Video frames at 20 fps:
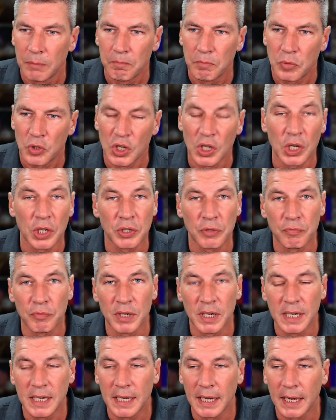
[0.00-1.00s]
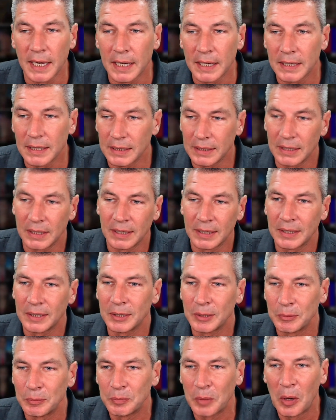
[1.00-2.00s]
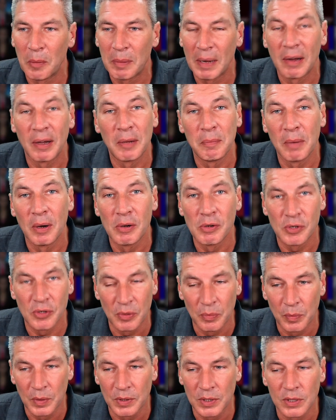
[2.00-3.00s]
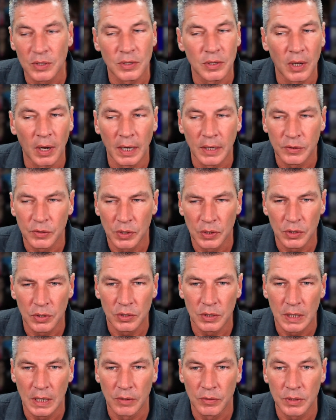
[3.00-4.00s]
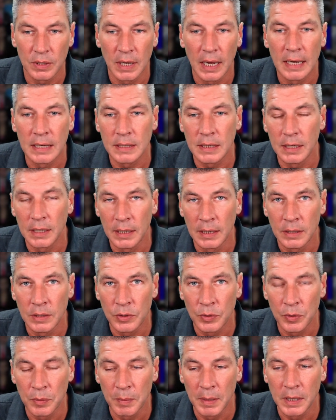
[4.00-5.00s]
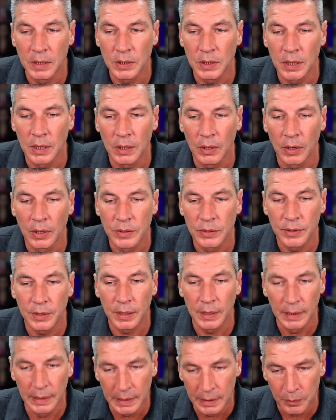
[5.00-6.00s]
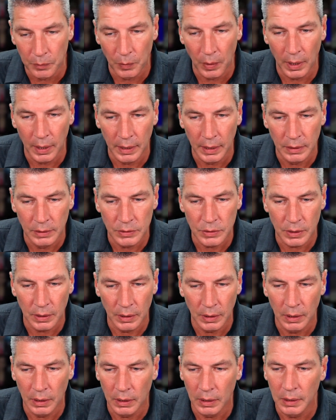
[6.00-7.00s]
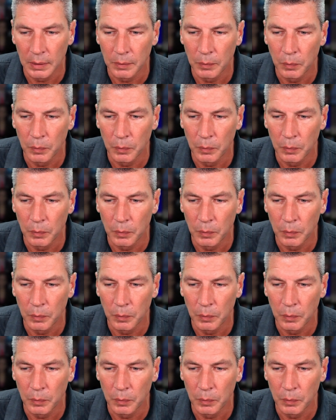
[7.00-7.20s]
she doesn't really care about emotion, which is nice. She just tells it as it is, so it makes it a nice, clean way to hear